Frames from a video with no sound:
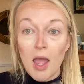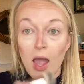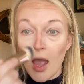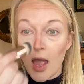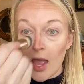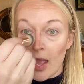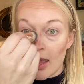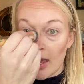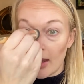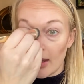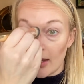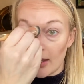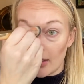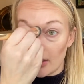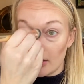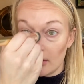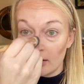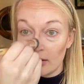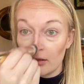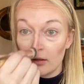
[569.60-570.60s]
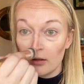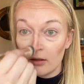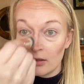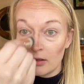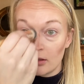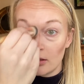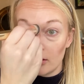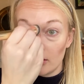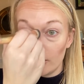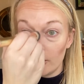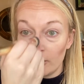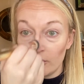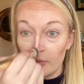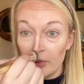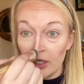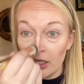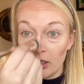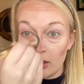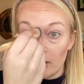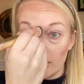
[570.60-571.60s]
And a little
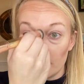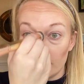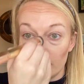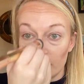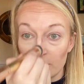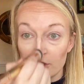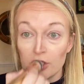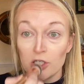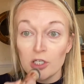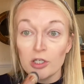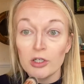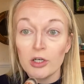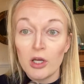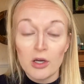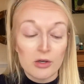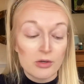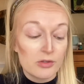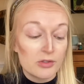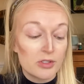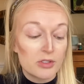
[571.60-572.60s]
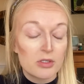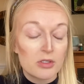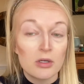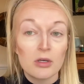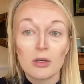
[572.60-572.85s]
bit on the bridge of your nose,